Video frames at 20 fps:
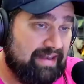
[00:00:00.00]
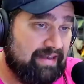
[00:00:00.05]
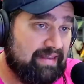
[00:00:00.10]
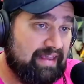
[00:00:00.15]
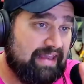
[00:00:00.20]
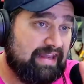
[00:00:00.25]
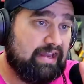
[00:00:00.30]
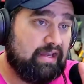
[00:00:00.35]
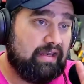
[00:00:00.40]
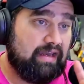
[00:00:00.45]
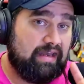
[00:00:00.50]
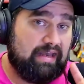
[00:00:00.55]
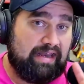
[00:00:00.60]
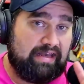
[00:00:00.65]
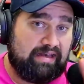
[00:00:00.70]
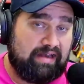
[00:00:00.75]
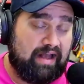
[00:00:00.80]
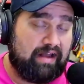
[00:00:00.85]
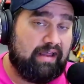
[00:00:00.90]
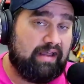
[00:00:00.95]
and they and
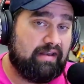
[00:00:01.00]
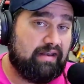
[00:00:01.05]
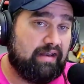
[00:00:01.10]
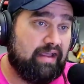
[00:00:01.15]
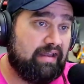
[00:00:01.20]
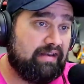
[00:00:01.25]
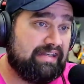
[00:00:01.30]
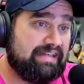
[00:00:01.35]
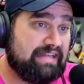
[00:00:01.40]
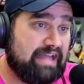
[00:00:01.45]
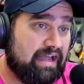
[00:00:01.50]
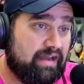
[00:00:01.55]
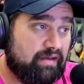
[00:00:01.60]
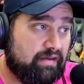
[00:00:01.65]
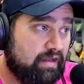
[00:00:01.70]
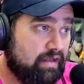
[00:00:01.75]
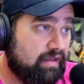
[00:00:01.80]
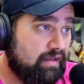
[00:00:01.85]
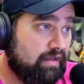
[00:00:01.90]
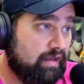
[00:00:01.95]
and Edan, and,
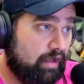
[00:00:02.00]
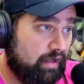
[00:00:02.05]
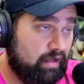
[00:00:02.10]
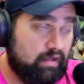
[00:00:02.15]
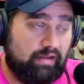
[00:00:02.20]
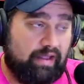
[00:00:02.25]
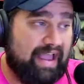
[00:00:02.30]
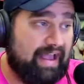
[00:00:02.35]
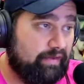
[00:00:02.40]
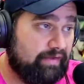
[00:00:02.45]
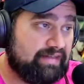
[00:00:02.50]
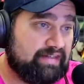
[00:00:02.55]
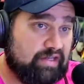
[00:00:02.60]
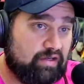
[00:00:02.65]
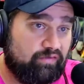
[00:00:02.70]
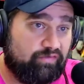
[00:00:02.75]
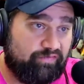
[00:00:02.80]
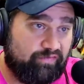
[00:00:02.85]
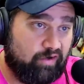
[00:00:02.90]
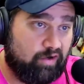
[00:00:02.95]
and uh, Alex
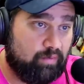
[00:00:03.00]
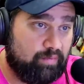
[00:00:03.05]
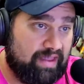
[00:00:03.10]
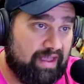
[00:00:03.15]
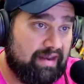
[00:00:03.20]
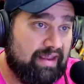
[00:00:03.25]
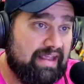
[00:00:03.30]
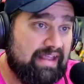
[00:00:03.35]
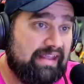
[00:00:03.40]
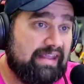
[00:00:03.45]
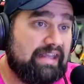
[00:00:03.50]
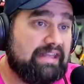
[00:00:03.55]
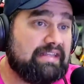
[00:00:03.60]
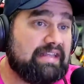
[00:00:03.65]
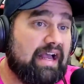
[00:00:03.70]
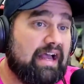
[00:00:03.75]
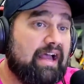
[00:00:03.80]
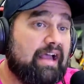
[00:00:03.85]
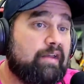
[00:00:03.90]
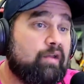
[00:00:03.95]
confirmed that
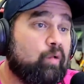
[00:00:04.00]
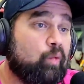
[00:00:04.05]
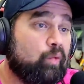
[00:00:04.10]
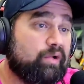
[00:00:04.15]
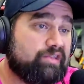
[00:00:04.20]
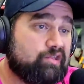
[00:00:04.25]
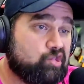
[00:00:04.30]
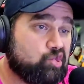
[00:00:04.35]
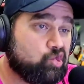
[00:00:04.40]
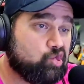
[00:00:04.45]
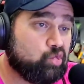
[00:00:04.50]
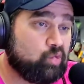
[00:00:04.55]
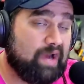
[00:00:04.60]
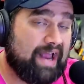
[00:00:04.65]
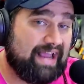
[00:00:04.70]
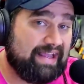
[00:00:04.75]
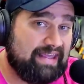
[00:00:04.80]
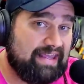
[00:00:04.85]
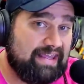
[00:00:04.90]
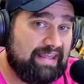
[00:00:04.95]
Edan was
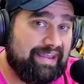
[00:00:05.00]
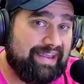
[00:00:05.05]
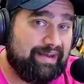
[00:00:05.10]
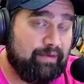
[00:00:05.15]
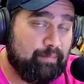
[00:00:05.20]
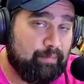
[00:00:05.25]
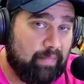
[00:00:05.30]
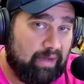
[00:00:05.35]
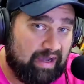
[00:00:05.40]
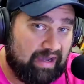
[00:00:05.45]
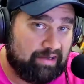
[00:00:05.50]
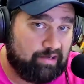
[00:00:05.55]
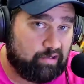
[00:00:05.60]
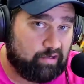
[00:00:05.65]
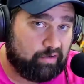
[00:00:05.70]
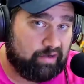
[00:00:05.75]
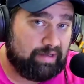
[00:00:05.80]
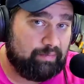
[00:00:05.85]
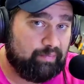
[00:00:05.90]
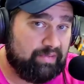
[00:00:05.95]
tracking and
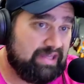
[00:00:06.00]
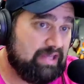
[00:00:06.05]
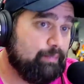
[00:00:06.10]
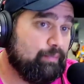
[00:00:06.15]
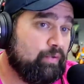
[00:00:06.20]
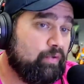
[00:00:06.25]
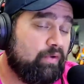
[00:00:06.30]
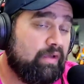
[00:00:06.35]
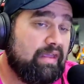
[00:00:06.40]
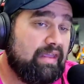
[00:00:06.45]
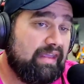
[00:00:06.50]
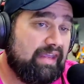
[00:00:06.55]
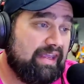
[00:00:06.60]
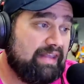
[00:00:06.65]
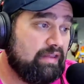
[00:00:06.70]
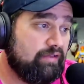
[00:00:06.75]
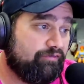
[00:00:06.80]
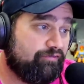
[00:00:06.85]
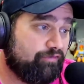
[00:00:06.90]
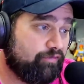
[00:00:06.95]
monitoring people
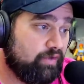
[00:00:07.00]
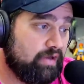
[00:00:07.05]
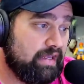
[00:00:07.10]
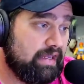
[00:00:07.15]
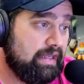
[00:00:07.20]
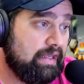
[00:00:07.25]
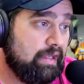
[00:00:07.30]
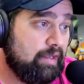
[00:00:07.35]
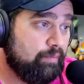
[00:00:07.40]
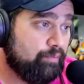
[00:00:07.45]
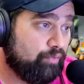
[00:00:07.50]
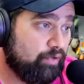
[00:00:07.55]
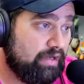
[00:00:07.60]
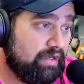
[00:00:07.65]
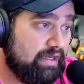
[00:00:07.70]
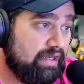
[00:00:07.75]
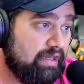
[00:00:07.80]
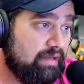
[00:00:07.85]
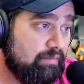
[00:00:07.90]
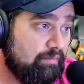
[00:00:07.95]
in the Free
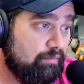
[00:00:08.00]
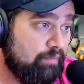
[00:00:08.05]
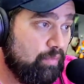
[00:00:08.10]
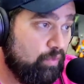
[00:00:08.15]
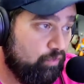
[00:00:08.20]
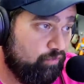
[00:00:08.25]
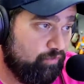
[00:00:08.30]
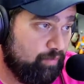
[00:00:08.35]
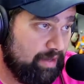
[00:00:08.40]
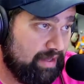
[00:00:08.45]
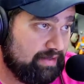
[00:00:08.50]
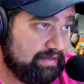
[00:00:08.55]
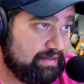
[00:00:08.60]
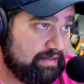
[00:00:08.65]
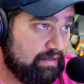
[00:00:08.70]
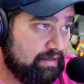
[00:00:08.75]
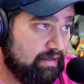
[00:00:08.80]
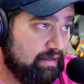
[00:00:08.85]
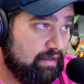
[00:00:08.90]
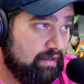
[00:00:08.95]
Britney
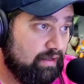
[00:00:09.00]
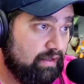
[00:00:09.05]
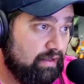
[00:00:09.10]
movement.